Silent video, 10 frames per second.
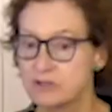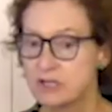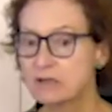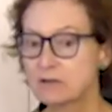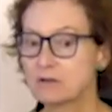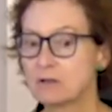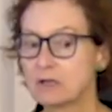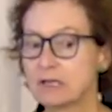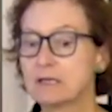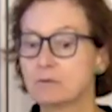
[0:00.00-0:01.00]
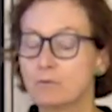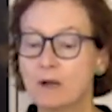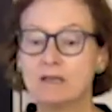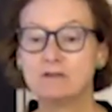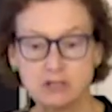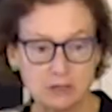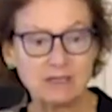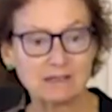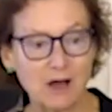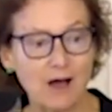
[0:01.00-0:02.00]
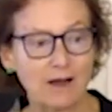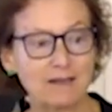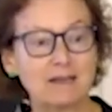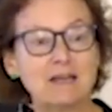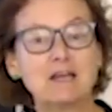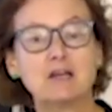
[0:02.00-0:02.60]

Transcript: particularly when Jimmy Lai